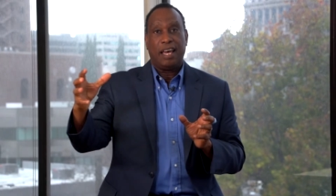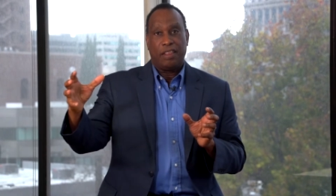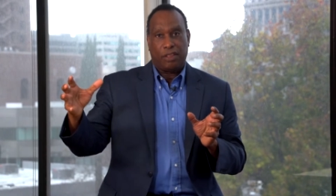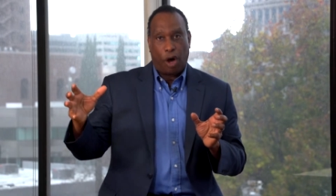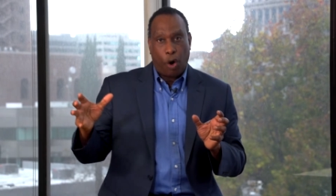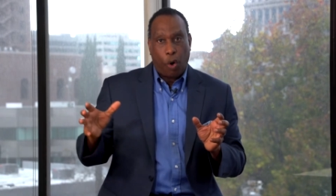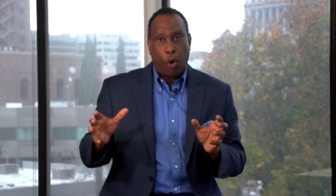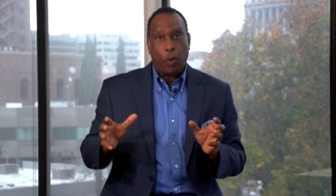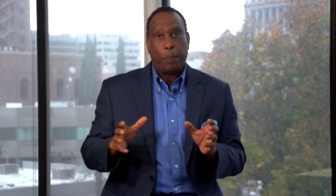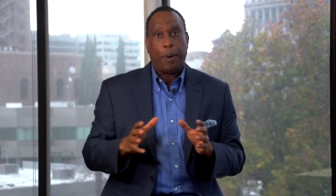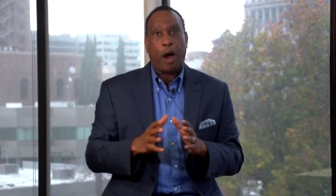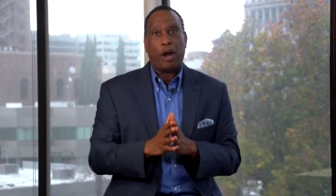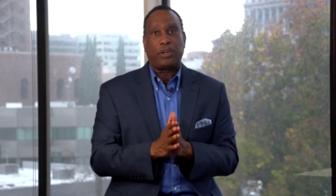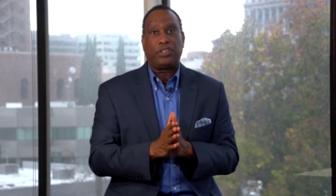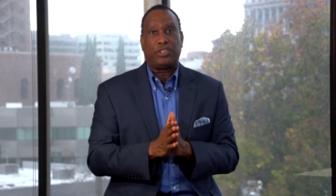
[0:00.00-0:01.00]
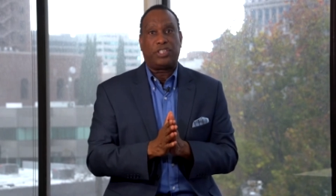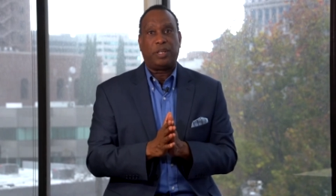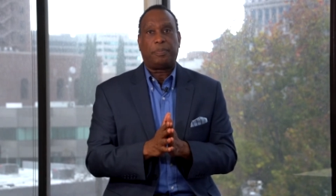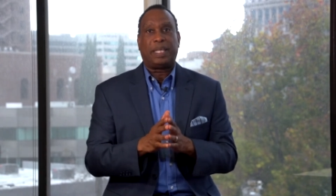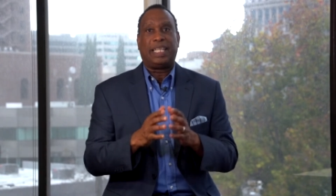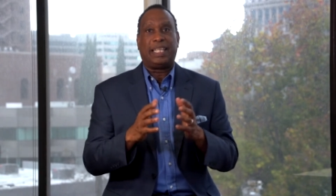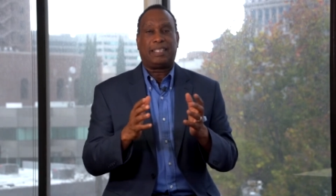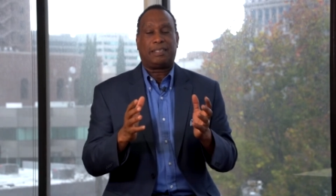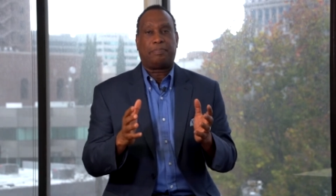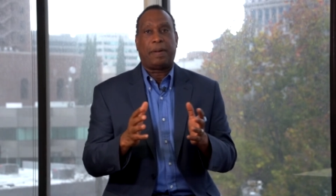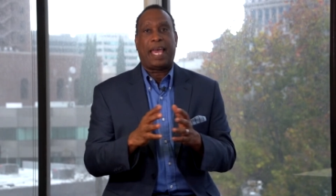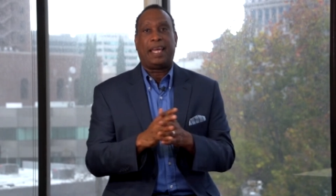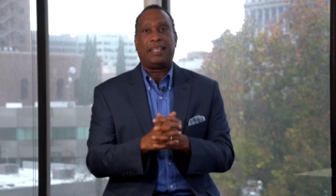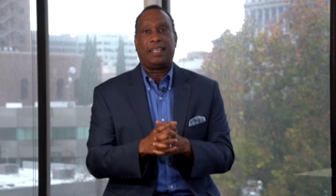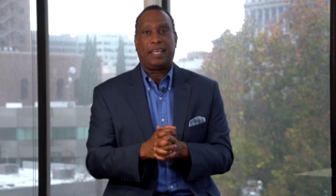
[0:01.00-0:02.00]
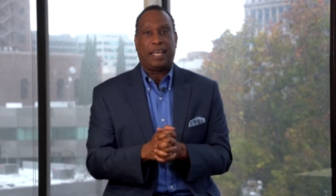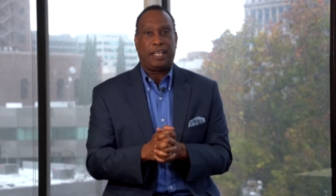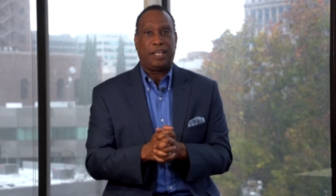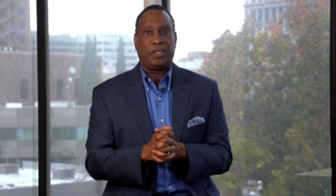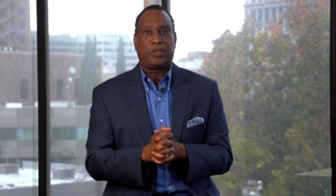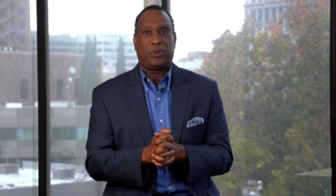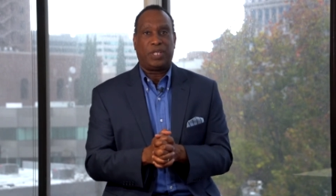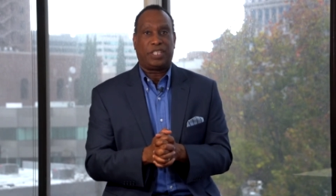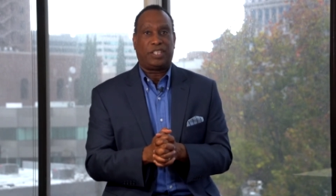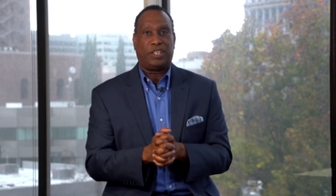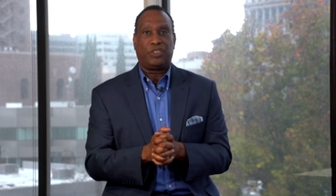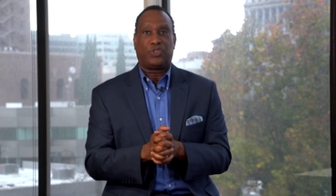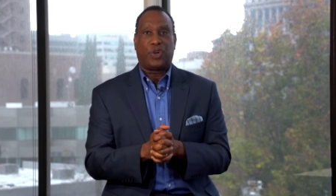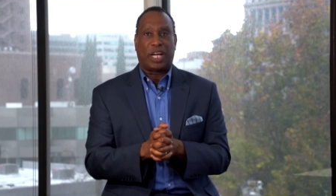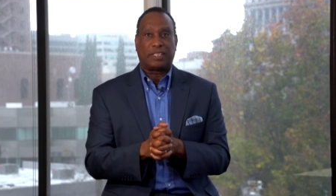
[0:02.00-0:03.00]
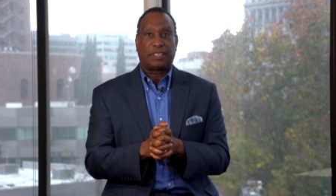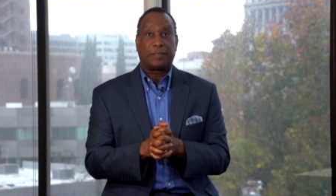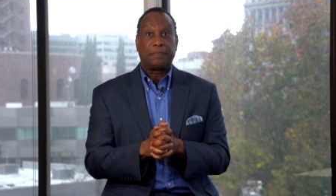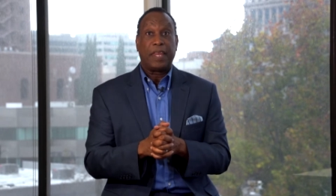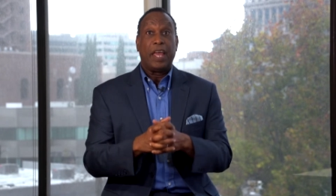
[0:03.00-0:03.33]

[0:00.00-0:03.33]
the whole partnership in expanding and increasing trust.